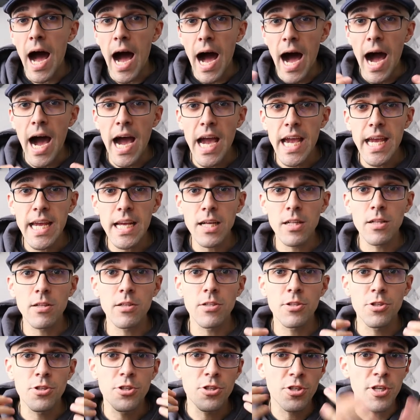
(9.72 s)

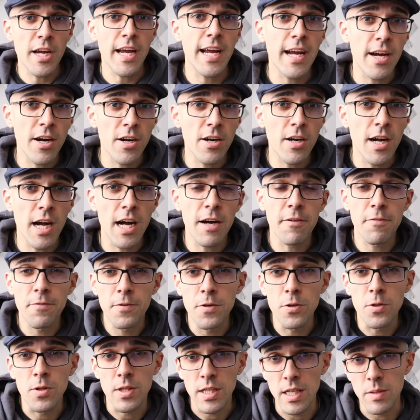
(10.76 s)
I'll share a
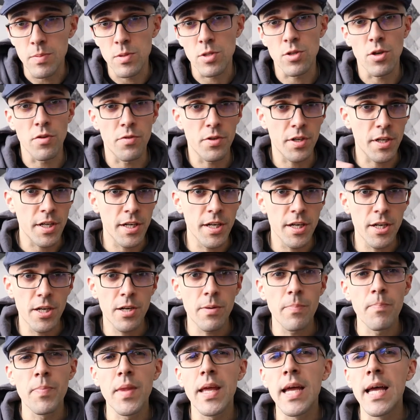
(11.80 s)
few tips over
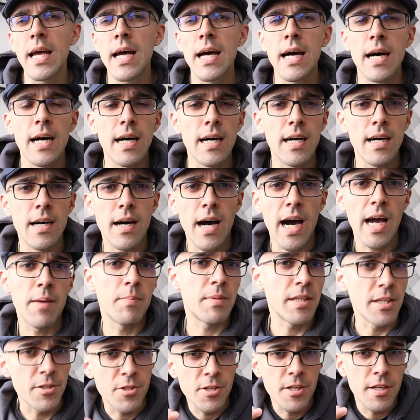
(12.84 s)
here.
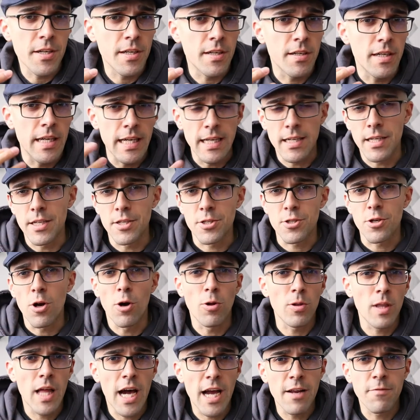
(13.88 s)
I'm teaching English
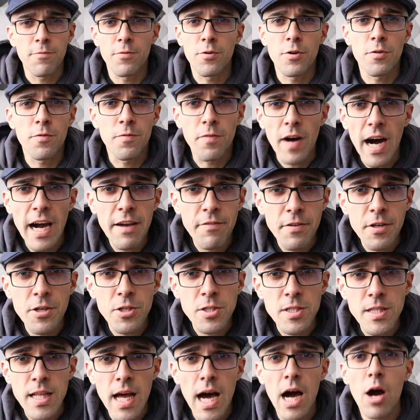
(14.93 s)
online for 5
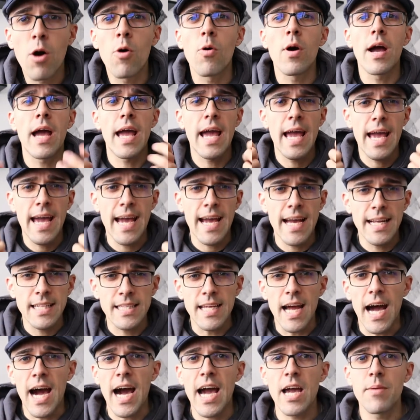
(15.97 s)
years now,
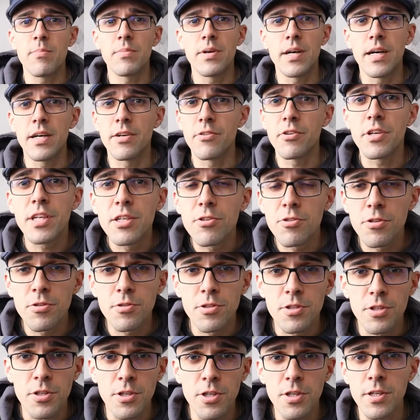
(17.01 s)
and I'm a
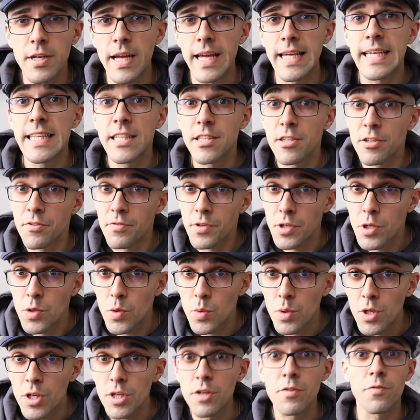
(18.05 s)
recruiter,
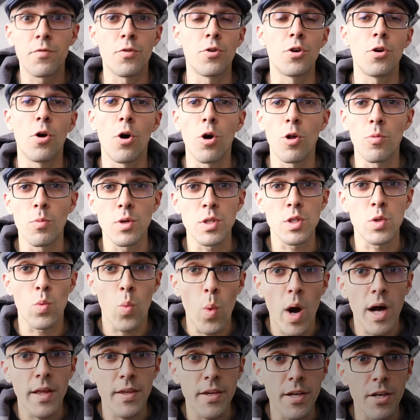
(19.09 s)
interviewer for almost
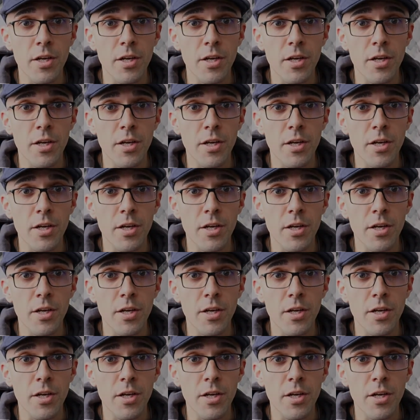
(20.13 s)
1